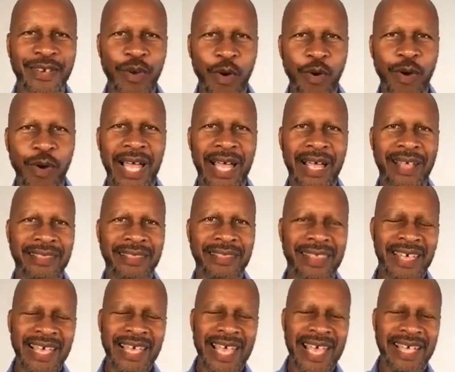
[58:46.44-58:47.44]
Kohath
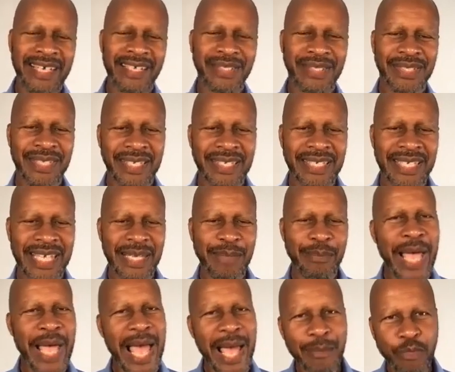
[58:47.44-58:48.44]
had a son
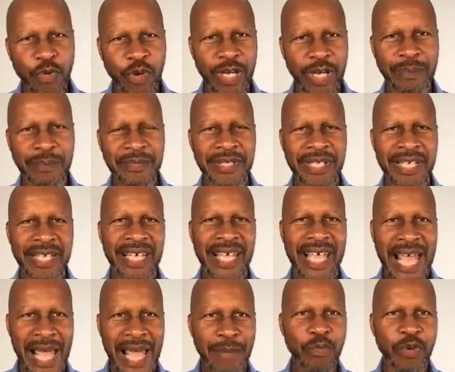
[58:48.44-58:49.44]
named Amram.
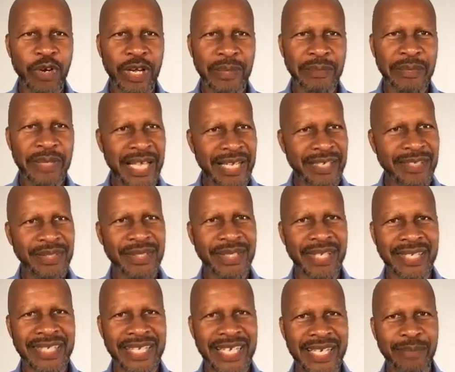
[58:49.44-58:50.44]
Amram had a
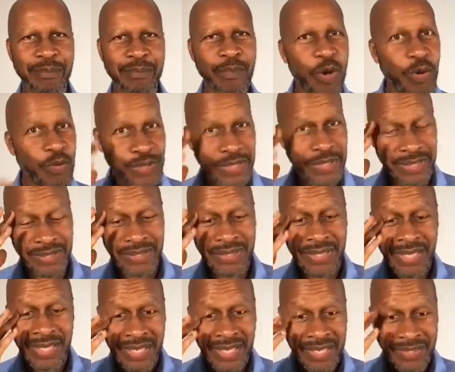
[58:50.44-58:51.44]
son named
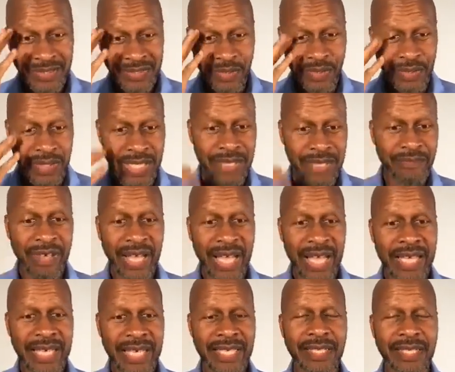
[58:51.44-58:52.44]
Moses. So
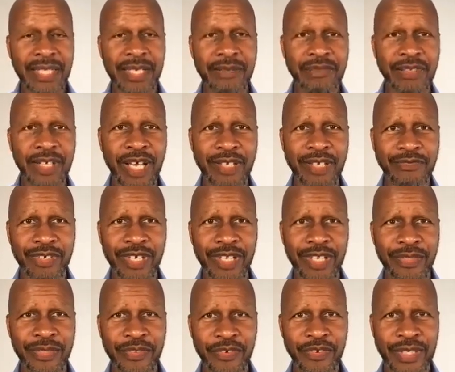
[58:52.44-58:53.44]
Levi lived
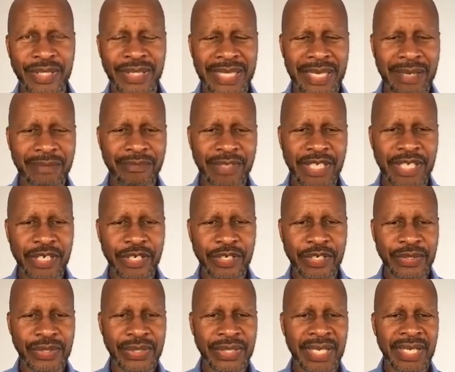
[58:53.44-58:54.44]
137
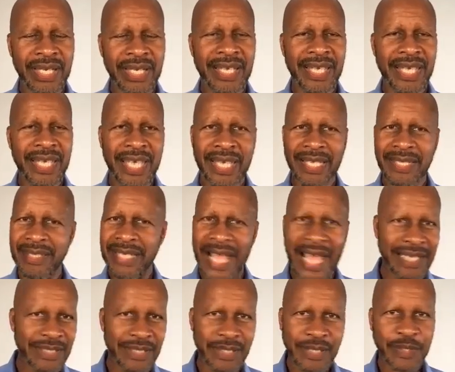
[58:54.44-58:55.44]
years. In
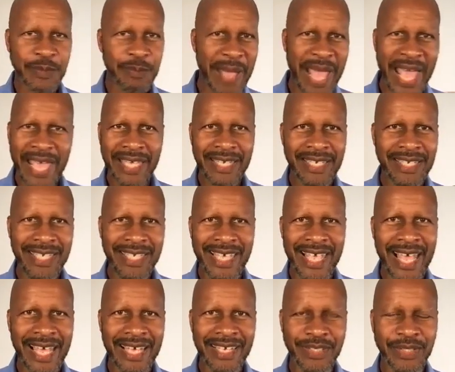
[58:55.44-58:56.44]
that span, he
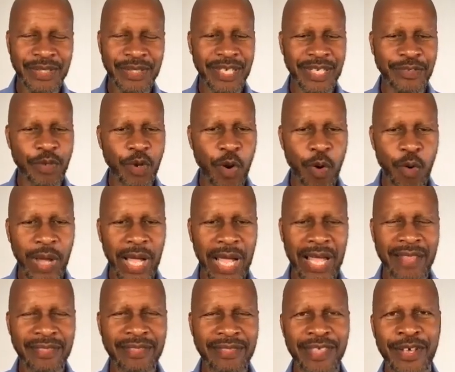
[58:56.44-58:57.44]
had a son,
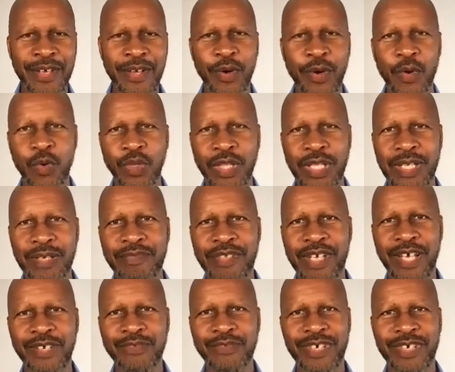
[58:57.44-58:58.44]
Kohath, who lived
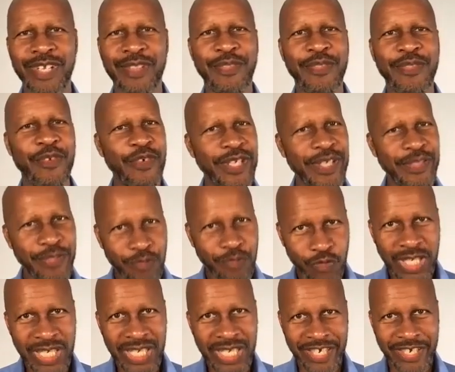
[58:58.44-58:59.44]

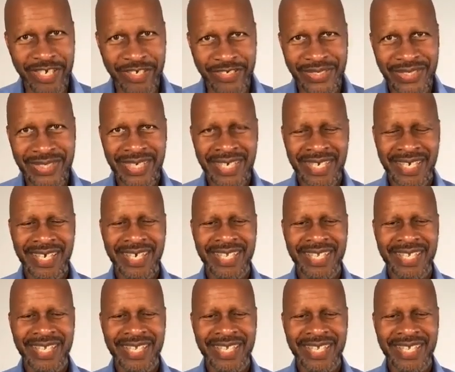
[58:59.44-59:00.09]
133 years.